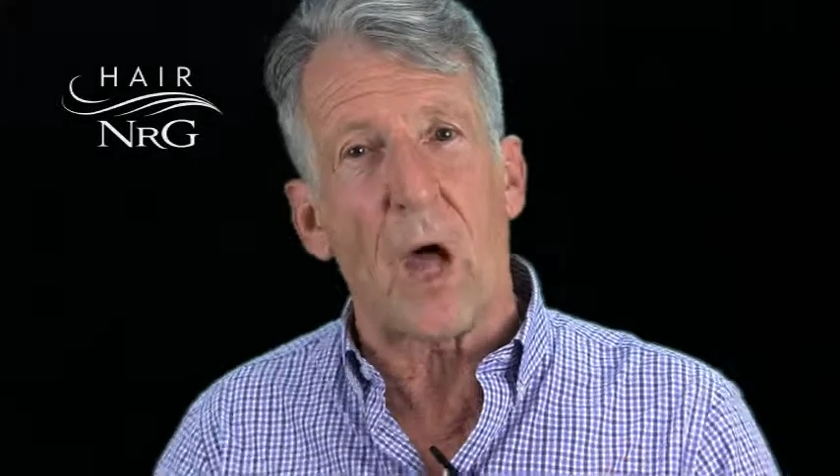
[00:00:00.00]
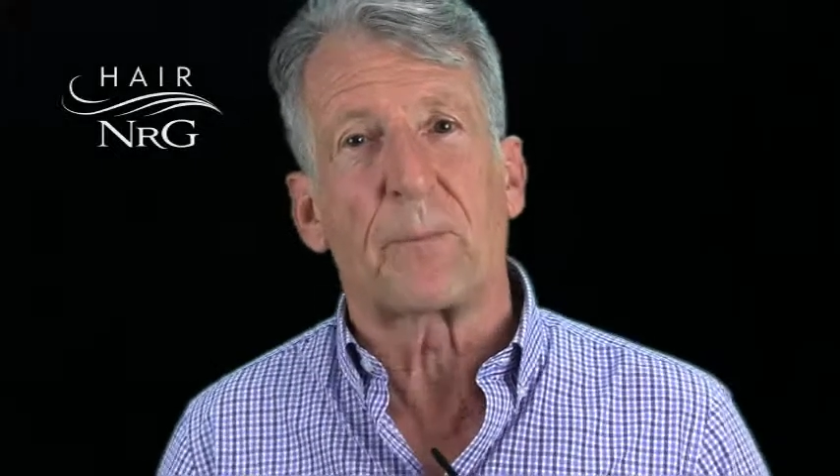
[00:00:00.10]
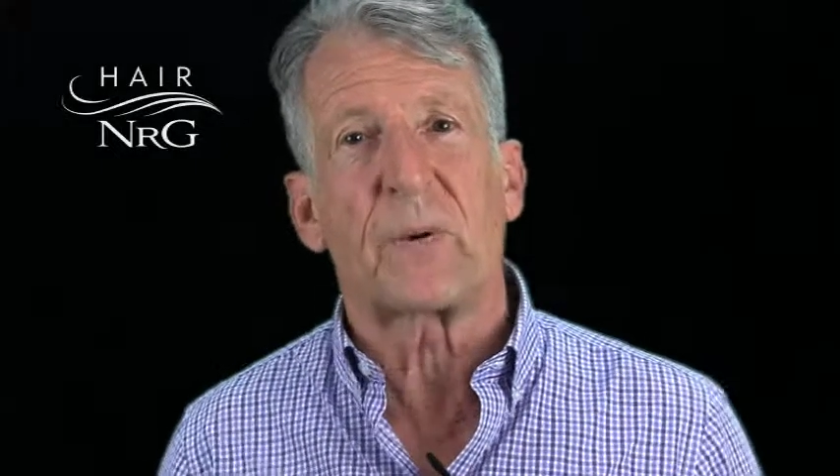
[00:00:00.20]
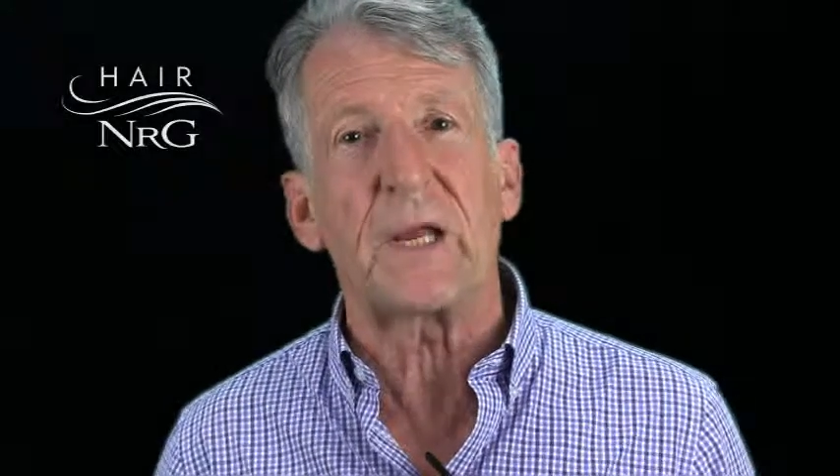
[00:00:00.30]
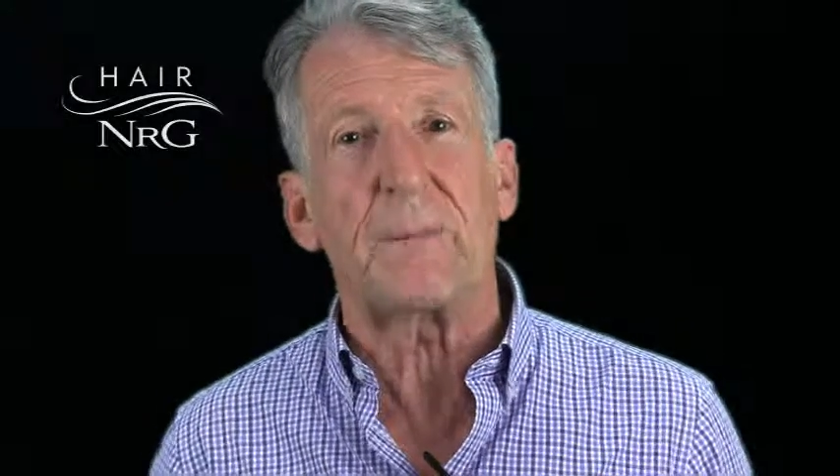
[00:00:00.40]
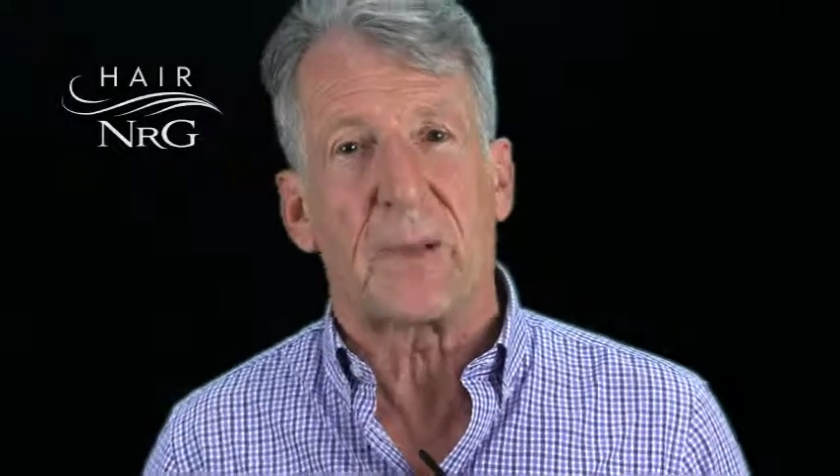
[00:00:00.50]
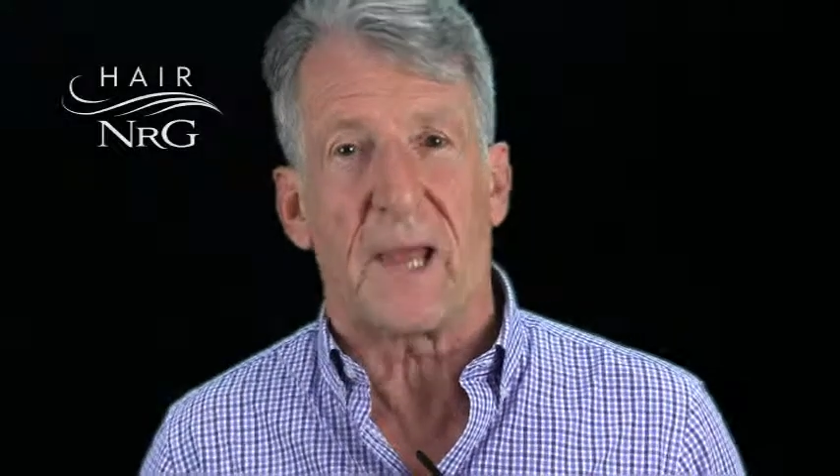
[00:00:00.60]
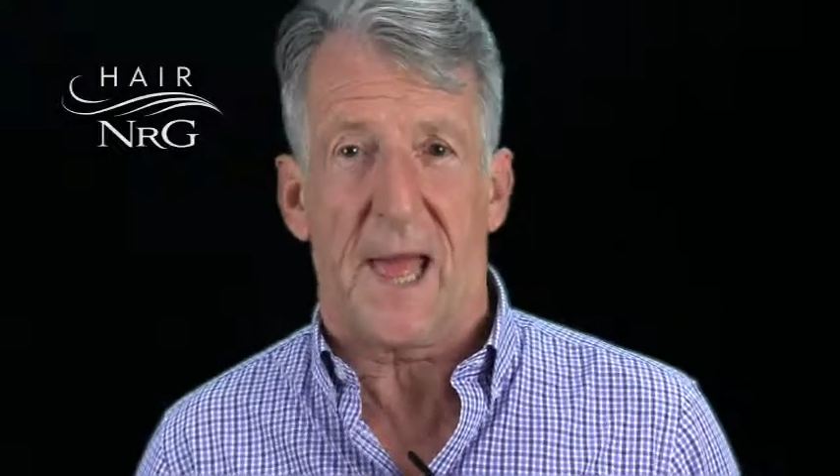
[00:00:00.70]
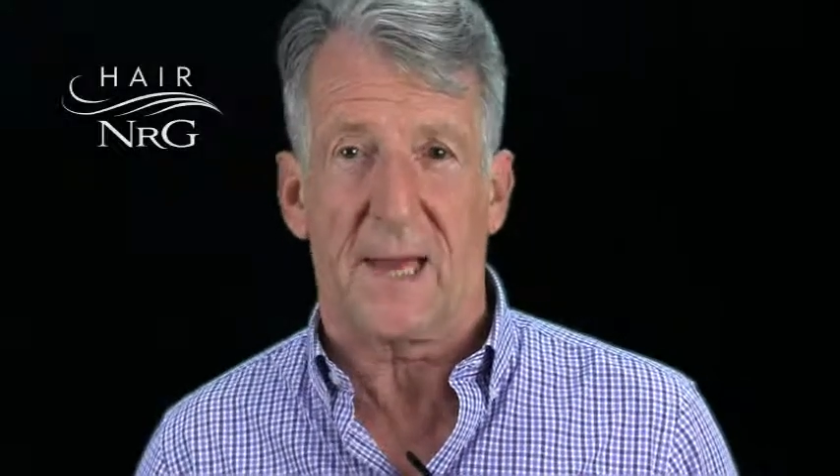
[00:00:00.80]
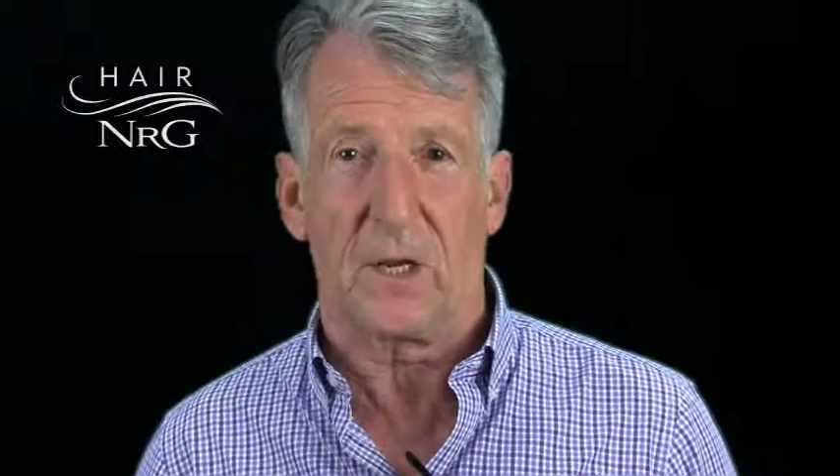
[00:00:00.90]
a
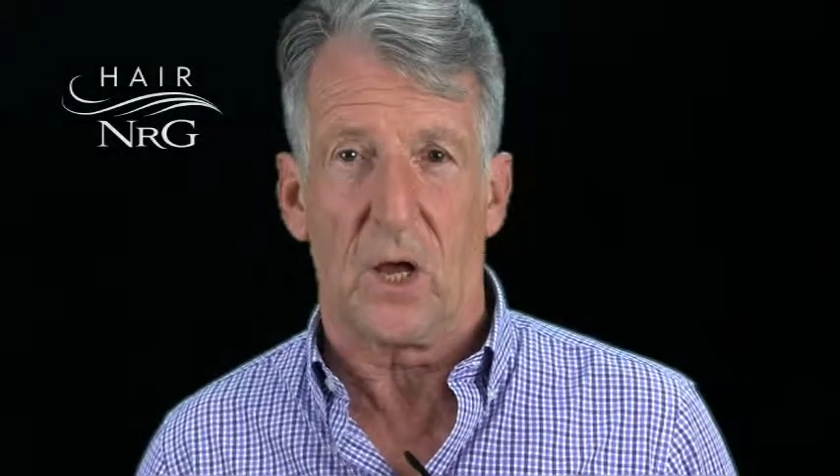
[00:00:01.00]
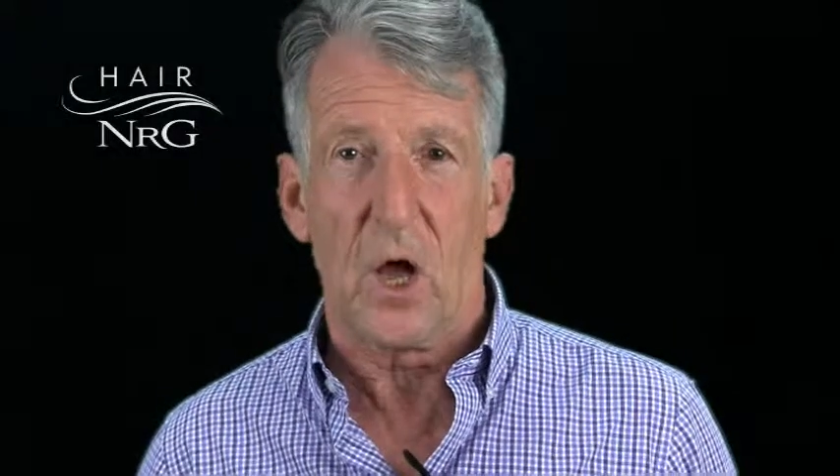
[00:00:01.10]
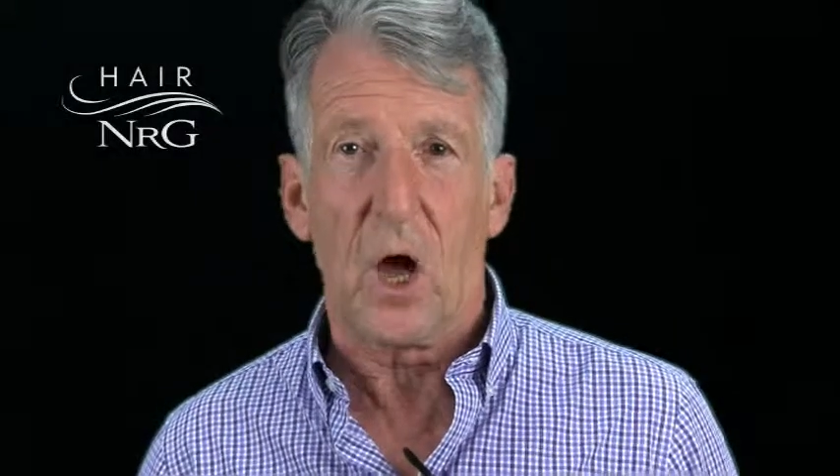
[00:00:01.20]
pre-plan